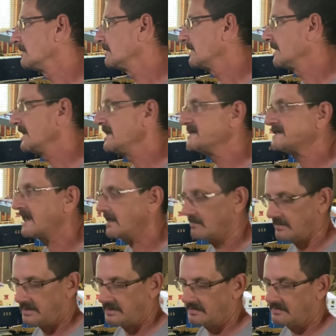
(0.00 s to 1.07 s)
At least
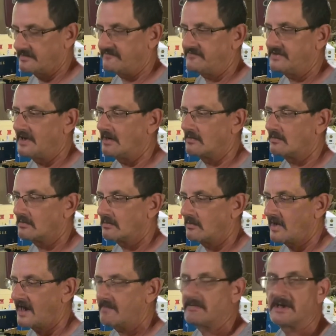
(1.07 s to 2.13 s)
downhill, if you don't
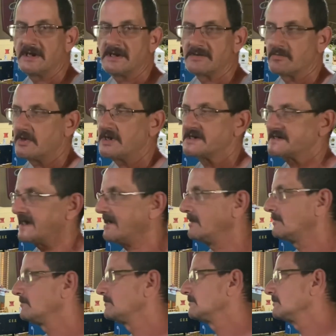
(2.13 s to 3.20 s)
grab these when you see
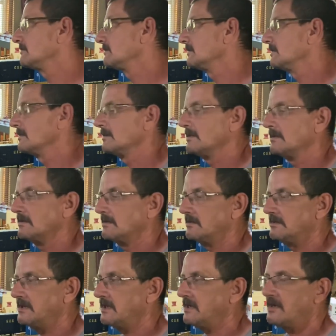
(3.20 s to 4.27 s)
them,
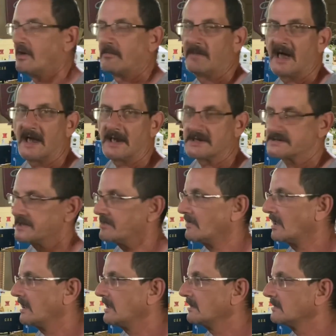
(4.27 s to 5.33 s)
then you go back, it's too
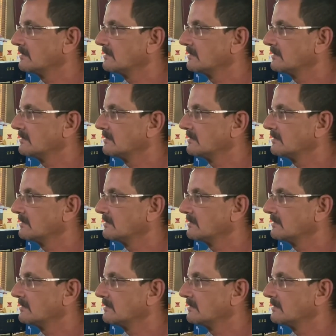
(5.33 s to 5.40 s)
late.